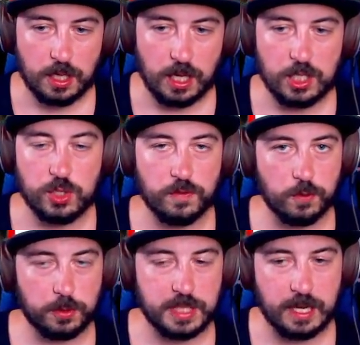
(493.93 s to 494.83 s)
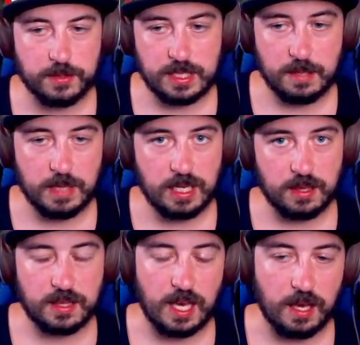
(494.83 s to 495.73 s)
and you've ruled out demon
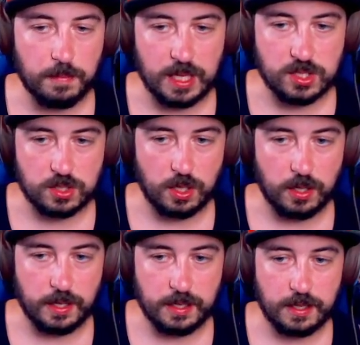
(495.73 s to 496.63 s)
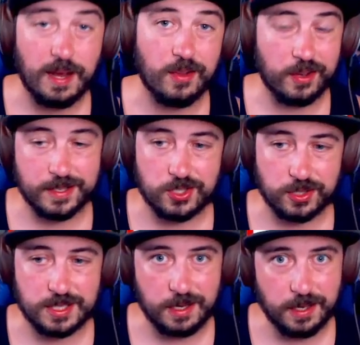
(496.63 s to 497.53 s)
and Thay based on how long it
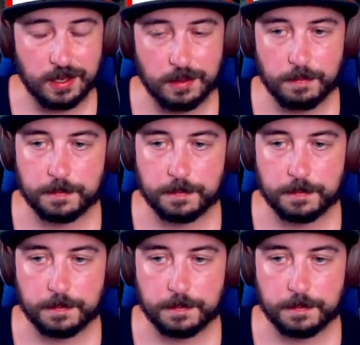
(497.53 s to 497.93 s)
took to hunt.